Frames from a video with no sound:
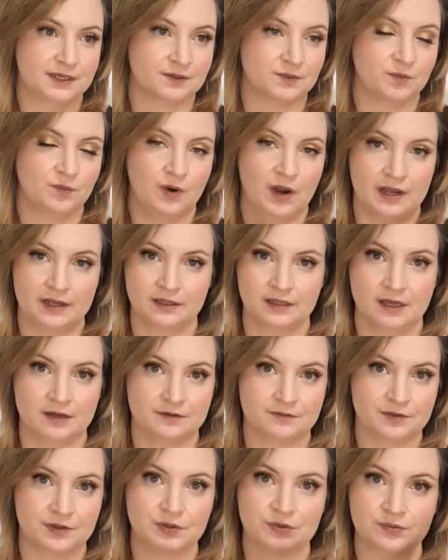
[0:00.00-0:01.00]
and why a lot
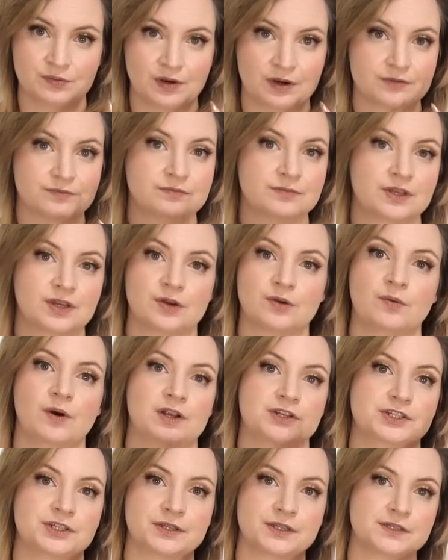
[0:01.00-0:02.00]
of you are here
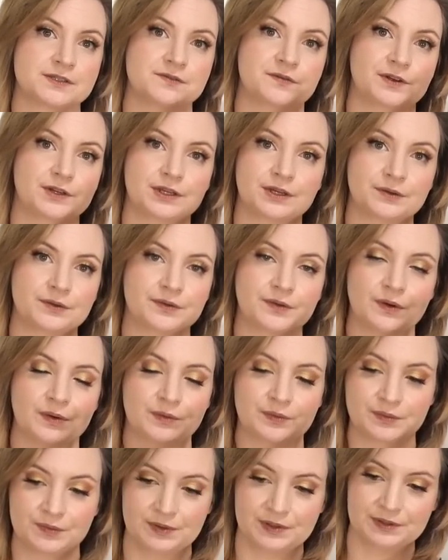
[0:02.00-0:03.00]
watching those videos. So,
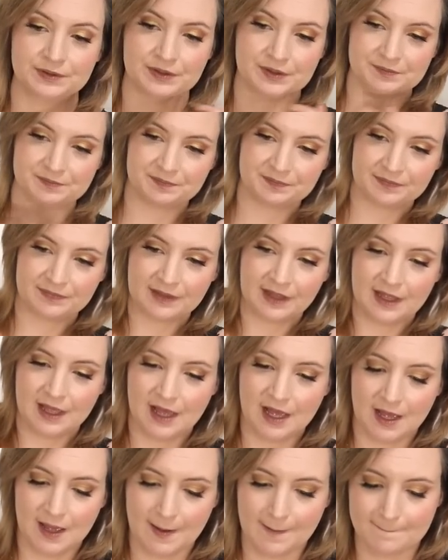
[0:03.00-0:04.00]
you know,
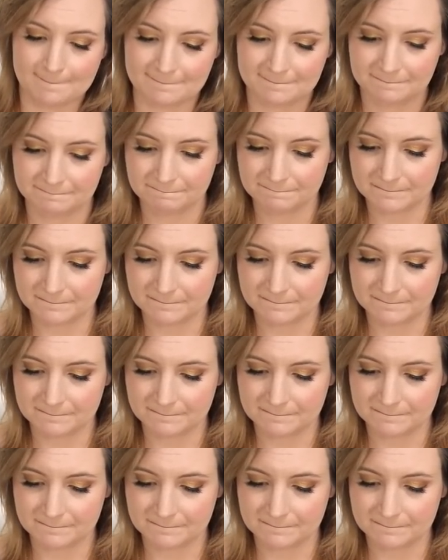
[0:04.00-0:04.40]
um,